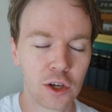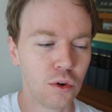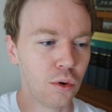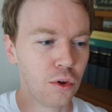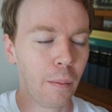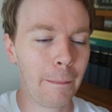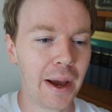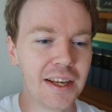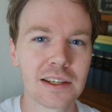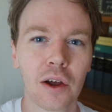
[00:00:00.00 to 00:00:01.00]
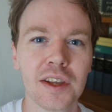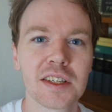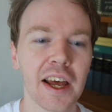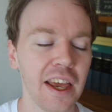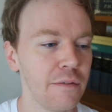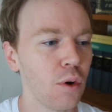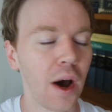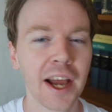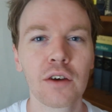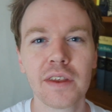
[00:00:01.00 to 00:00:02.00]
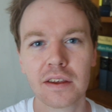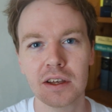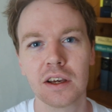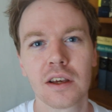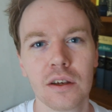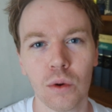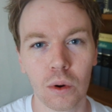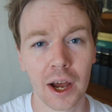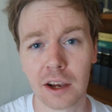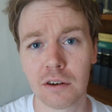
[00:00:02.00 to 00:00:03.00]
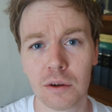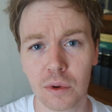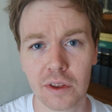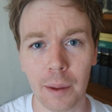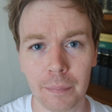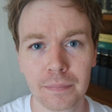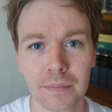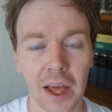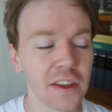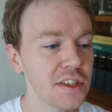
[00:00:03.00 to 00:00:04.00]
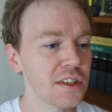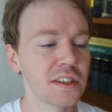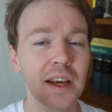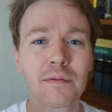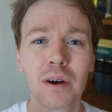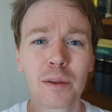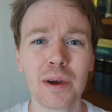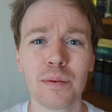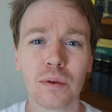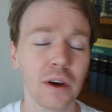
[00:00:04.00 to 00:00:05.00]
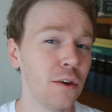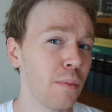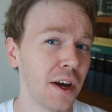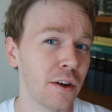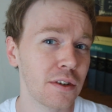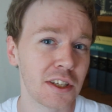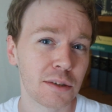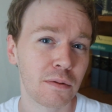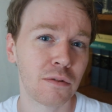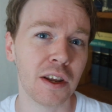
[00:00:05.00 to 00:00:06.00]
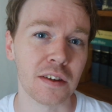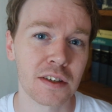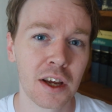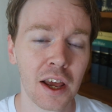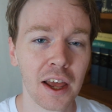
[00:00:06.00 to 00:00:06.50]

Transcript: Your baseline state. If you're angry, they think you're angry with them. And this is the same for other people. You might notice this with friends.